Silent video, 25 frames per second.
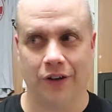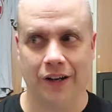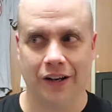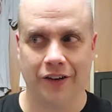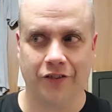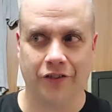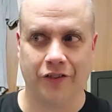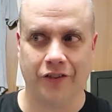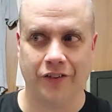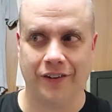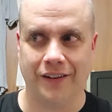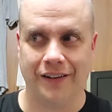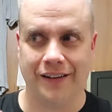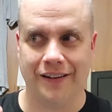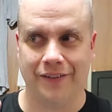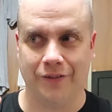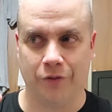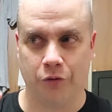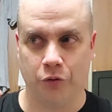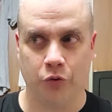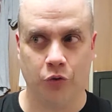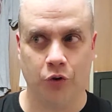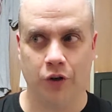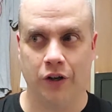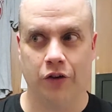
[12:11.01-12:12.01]
Actually,
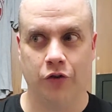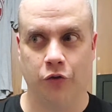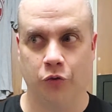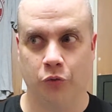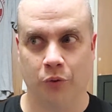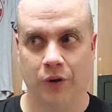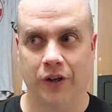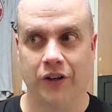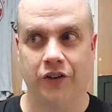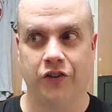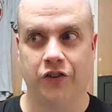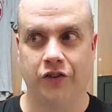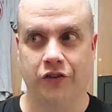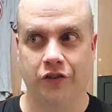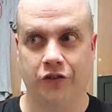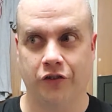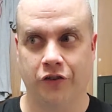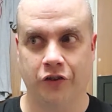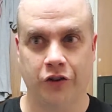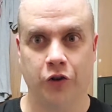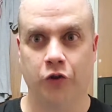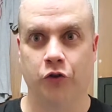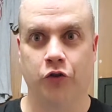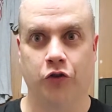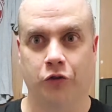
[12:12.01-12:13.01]
is Reece
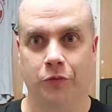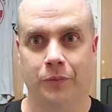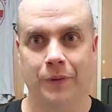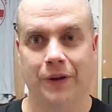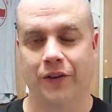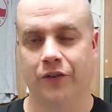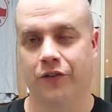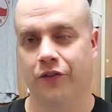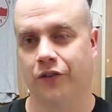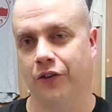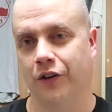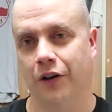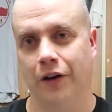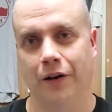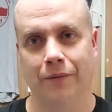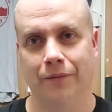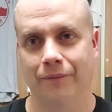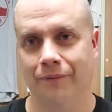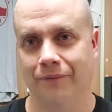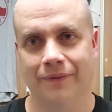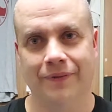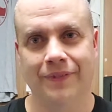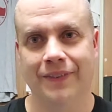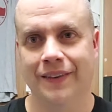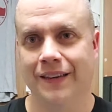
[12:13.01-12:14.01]
Shearsmith's
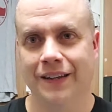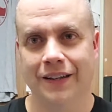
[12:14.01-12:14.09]
um,